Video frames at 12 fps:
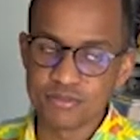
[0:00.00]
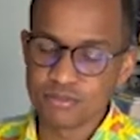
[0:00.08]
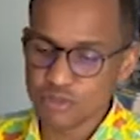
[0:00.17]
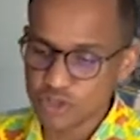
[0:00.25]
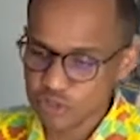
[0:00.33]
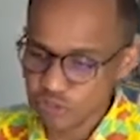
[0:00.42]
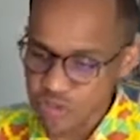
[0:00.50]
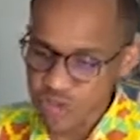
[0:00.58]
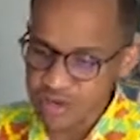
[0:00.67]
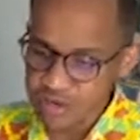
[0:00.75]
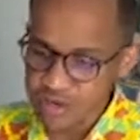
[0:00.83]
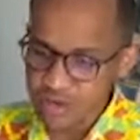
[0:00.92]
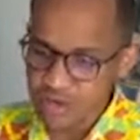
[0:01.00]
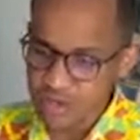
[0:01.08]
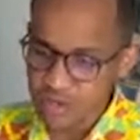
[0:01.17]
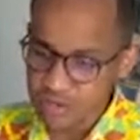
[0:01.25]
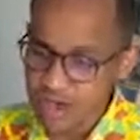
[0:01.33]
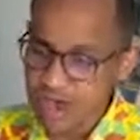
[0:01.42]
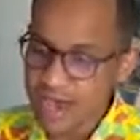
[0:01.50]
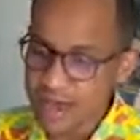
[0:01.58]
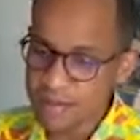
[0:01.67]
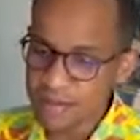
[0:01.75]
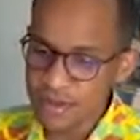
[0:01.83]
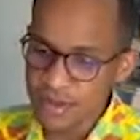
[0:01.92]
spend your
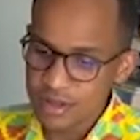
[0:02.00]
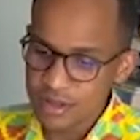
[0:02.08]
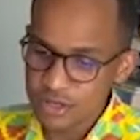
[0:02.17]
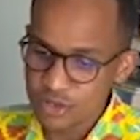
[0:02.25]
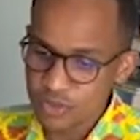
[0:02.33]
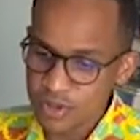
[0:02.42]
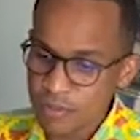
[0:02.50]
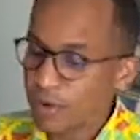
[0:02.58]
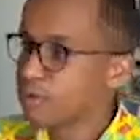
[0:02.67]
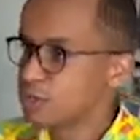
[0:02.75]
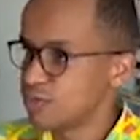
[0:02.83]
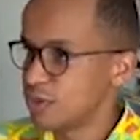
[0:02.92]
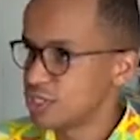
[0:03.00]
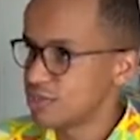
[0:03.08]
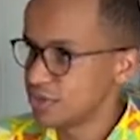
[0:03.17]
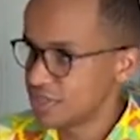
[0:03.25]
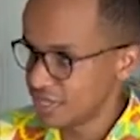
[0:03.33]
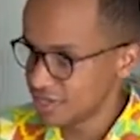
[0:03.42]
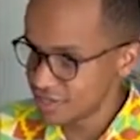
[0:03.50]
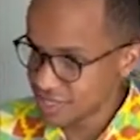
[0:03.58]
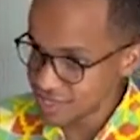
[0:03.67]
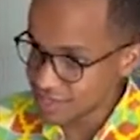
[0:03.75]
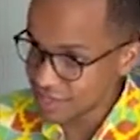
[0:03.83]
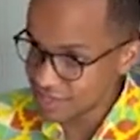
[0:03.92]
time doing more responsible things.
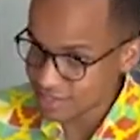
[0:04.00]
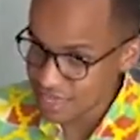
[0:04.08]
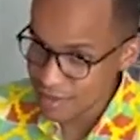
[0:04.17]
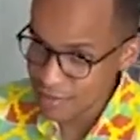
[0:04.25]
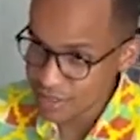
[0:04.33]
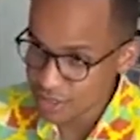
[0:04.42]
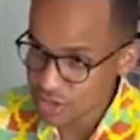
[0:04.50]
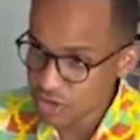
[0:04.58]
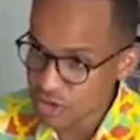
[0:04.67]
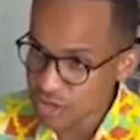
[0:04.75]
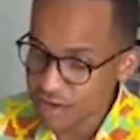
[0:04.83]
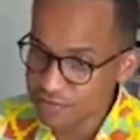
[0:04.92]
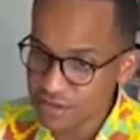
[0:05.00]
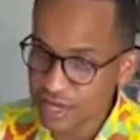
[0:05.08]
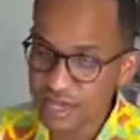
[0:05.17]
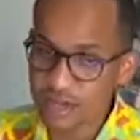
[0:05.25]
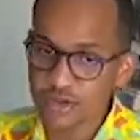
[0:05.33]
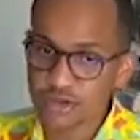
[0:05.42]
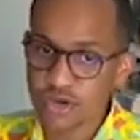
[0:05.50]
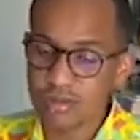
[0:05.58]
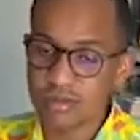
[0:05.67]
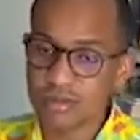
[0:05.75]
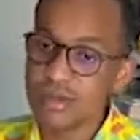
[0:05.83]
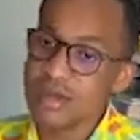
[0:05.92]
That's less time as a student you have to get into trouble.